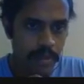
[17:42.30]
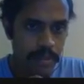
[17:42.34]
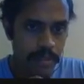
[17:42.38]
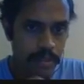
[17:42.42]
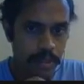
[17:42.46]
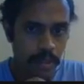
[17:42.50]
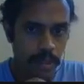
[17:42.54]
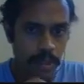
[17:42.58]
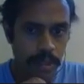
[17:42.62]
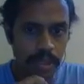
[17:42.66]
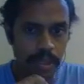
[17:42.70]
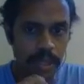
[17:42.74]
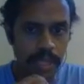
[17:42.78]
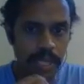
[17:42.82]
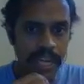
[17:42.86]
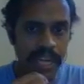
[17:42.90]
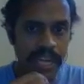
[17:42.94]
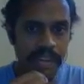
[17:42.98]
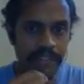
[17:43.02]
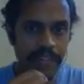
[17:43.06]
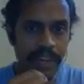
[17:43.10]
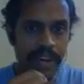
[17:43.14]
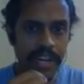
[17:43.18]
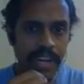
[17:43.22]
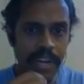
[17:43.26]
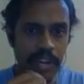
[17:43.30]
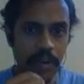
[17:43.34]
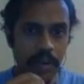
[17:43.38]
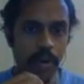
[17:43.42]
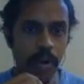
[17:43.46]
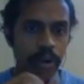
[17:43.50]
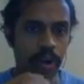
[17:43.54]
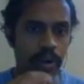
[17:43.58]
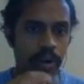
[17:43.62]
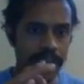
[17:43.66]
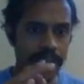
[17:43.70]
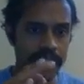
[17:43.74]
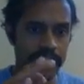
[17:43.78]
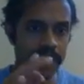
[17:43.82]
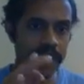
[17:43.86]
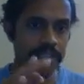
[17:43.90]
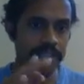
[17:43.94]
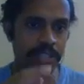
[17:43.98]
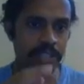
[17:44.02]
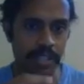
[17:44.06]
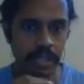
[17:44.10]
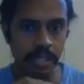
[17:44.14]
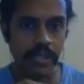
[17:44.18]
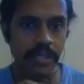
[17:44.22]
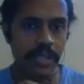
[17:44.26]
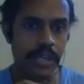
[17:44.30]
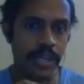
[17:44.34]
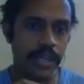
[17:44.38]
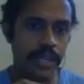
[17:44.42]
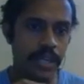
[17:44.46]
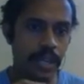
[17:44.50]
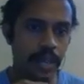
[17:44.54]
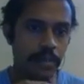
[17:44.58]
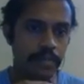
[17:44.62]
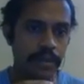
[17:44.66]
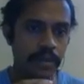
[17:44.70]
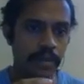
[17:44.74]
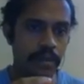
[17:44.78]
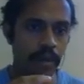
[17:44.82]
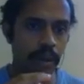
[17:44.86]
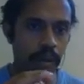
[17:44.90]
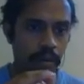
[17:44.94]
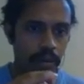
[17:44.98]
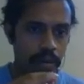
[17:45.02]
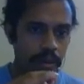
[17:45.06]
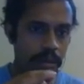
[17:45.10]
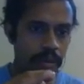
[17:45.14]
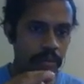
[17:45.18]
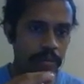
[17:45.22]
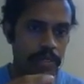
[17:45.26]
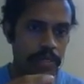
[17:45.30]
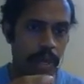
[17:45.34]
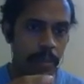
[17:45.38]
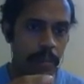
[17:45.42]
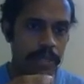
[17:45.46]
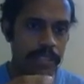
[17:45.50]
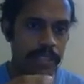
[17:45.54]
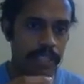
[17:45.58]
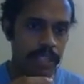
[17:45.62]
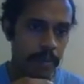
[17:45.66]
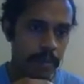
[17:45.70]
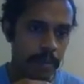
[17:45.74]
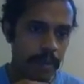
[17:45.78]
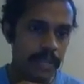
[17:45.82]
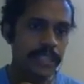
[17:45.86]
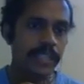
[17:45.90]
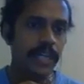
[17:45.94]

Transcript: So they define a code of ethics in terms of how German Shepherds